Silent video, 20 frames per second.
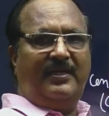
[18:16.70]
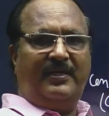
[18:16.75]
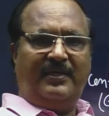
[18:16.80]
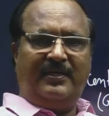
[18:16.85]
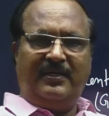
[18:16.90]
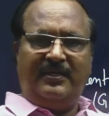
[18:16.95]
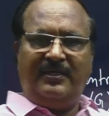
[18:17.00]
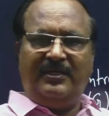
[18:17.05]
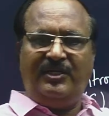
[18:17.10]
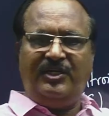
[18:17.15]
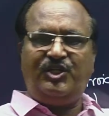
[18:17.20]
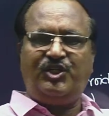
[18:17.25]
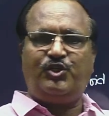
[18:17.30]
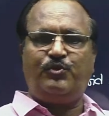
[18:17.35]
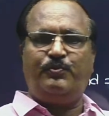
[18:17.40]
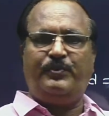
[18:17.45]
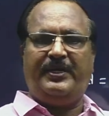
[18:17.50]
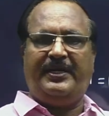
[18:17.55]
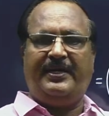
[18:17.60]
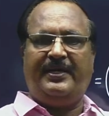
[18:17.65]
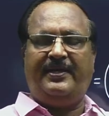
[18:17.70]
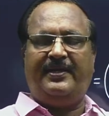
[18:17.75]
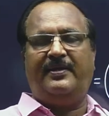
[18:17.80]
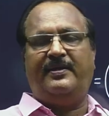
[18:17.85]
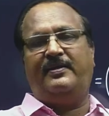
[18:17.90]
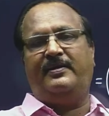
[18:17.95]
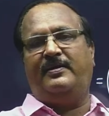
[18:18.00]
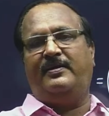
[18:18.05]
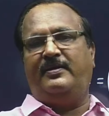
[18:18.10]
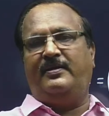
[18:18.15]
each median
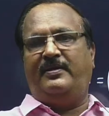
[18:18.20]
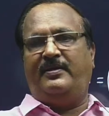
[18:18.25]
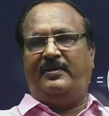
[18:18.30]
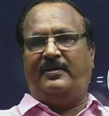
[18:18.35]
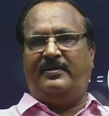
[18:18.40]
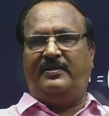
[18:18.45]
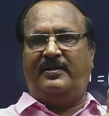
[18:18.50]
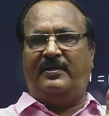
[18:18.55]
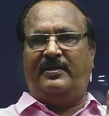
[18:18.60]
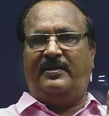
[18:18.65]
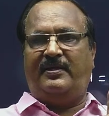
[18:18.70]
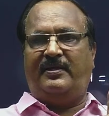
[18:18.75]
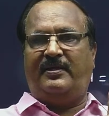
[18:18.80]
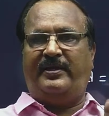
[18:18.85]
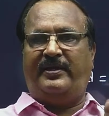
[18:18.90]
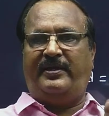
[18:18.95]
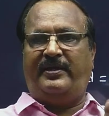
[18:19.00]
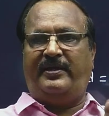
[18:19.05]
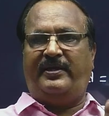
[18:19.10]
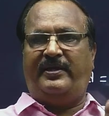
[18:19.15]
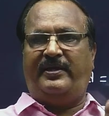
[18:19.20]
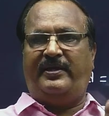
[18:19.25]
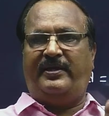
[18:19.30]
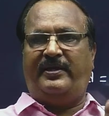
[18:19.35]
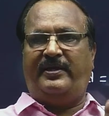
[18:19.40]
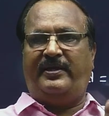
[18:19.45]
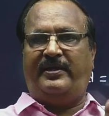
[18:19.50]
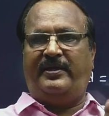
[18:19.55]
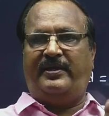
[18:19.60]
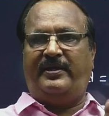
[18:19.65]
in the ratio 2
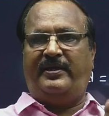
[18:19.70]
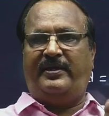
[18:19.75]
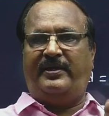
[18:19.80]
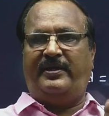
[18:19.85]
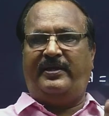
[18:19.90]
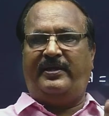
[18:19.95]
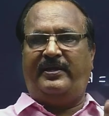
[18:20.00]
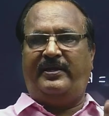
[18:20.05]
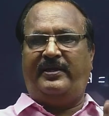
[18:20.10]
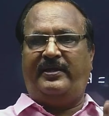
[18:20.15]
is to 1.